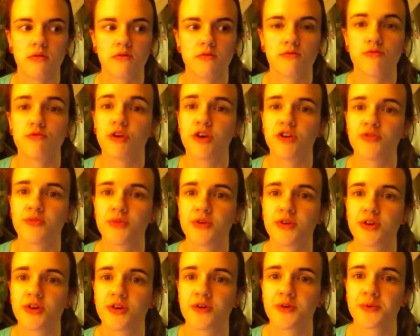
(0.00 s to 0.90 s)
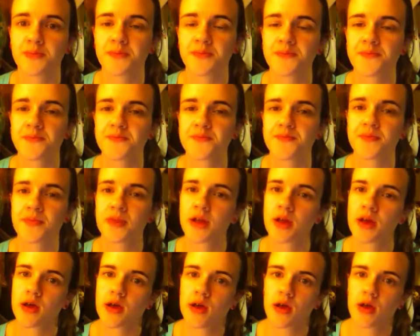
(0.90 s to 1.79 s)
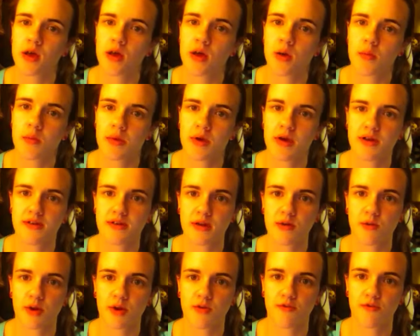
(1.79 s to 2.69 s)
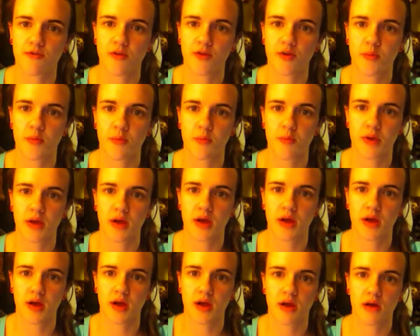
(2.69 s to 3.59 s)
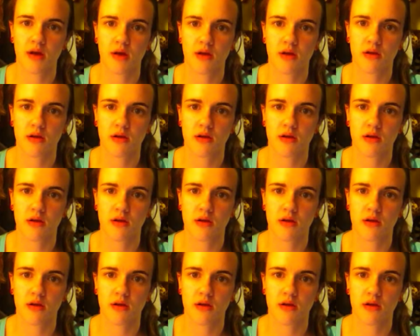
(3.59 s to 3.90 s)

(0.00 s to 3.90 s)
freshman year because I went from being